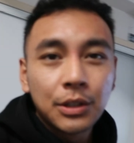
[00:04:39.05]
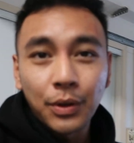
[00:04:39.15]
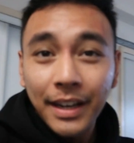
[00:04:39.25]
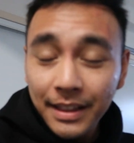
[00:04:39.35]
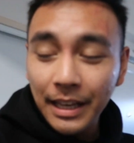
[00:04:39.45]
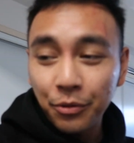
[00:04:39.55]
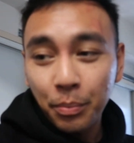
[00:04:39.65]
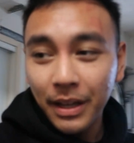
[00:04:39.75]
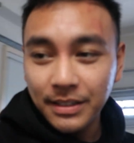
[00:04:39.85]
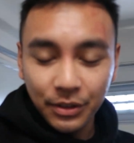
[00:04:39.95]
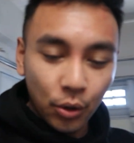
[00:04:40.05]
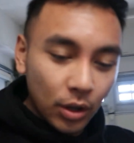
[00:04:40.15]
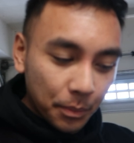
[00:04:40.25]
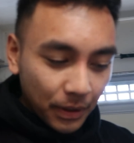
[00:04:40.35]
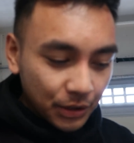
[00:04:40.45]
so I didn't think replacing the
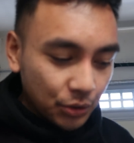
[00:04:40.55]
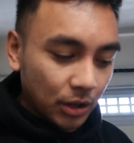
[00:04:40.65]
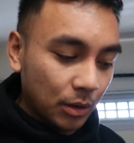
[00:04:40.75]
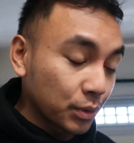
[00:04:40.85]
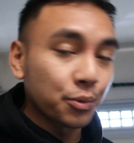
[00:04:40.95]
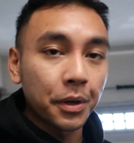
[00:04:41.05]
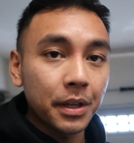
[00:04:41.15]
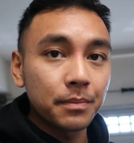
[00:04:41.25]
whole upper control arm was worth